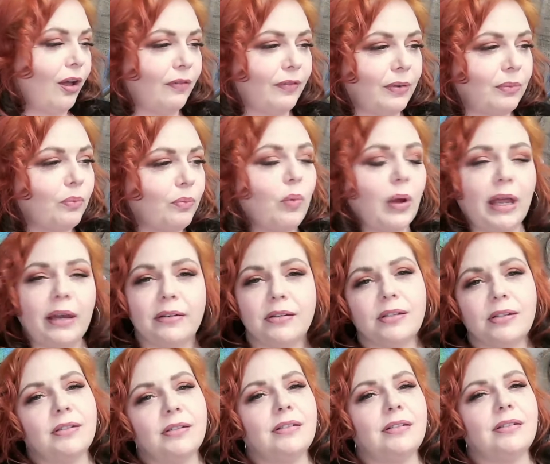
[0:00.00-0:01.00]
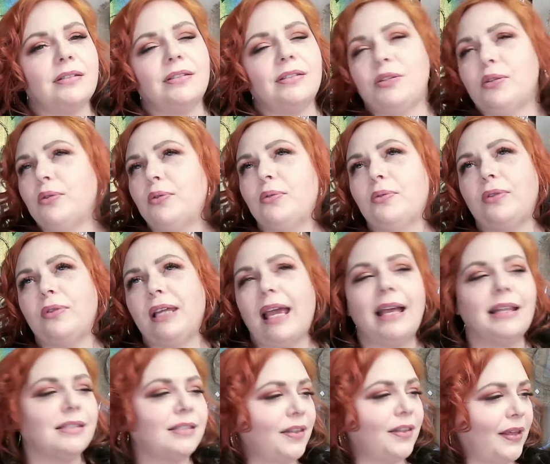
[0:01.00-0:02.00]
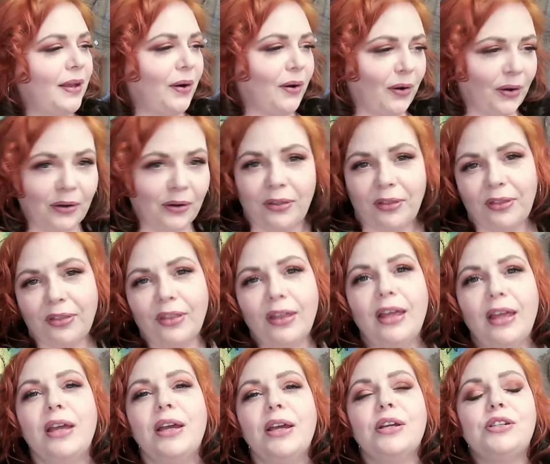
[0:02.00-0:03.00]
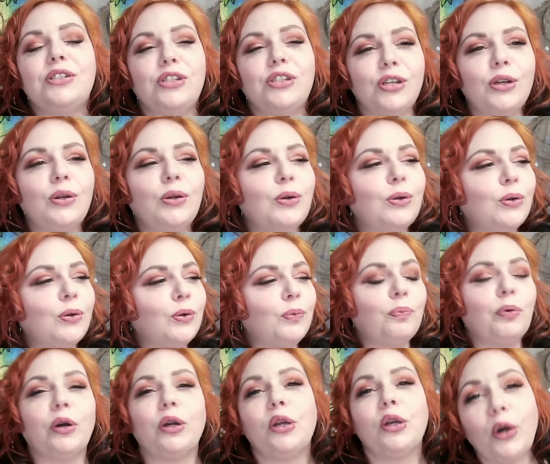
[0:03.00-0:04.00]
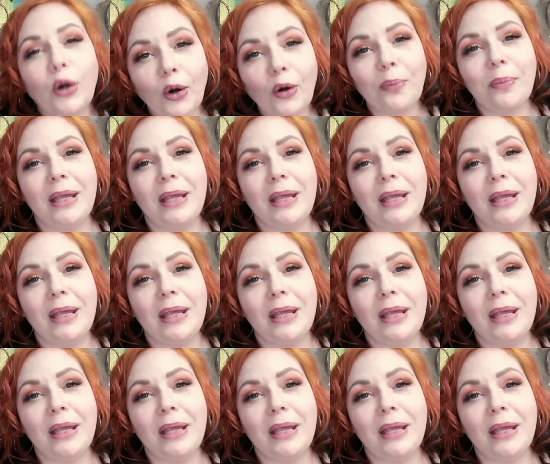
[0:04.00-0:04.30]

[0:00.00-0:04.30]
and went to the ends of the earth to procure me.